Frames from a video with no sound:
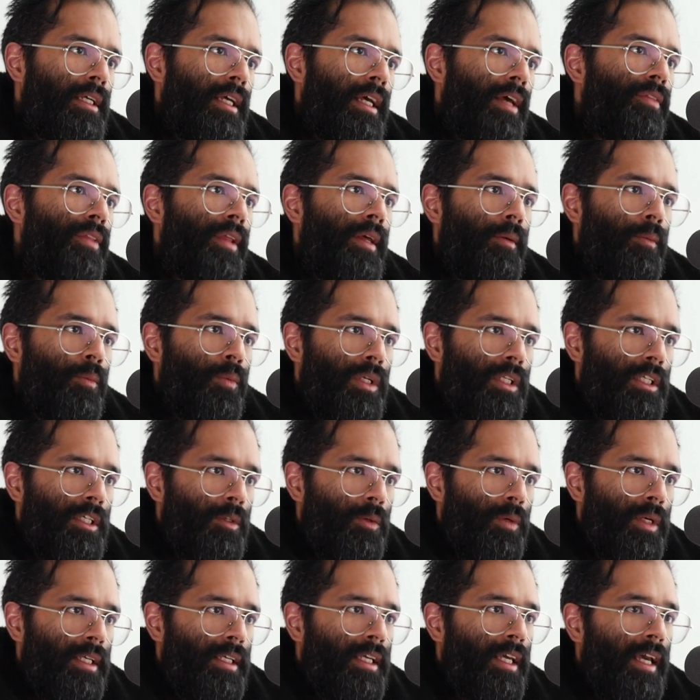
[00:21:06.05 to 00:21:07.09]
And then when
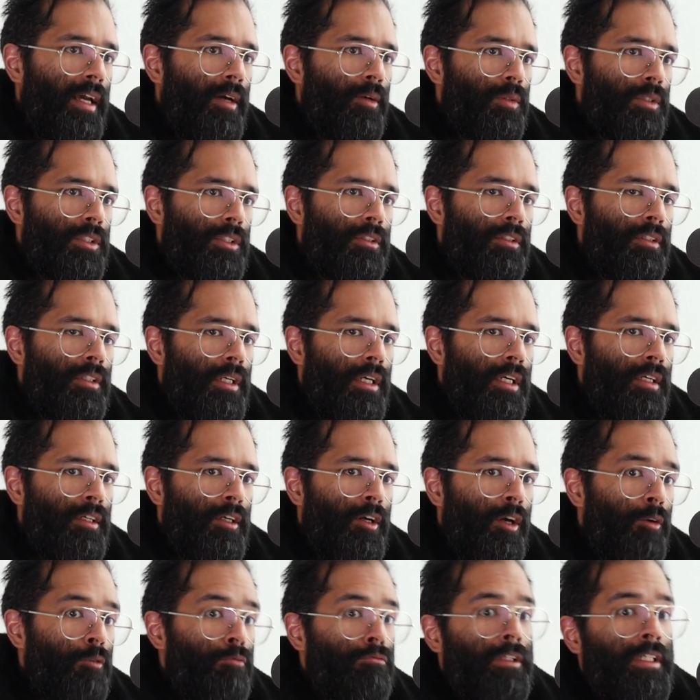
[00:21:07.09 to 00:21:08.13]
you encounter
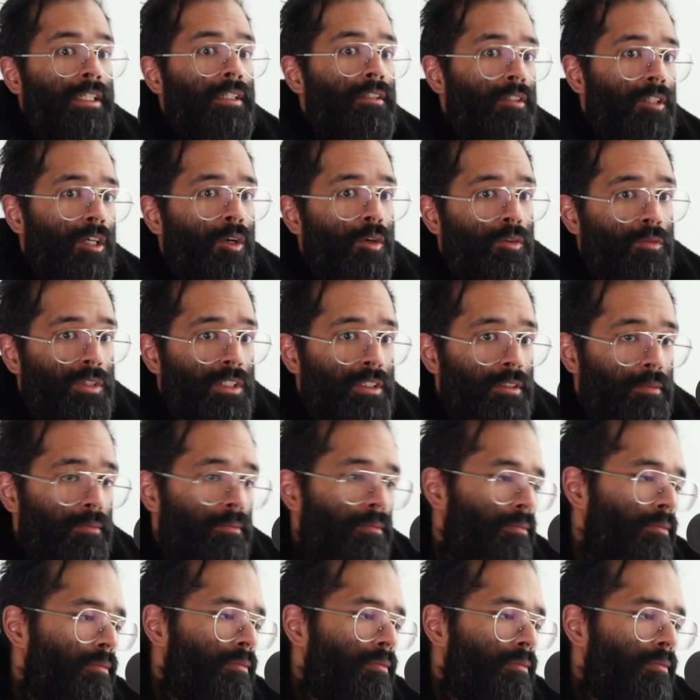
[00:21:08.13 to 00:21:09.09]
a real COVID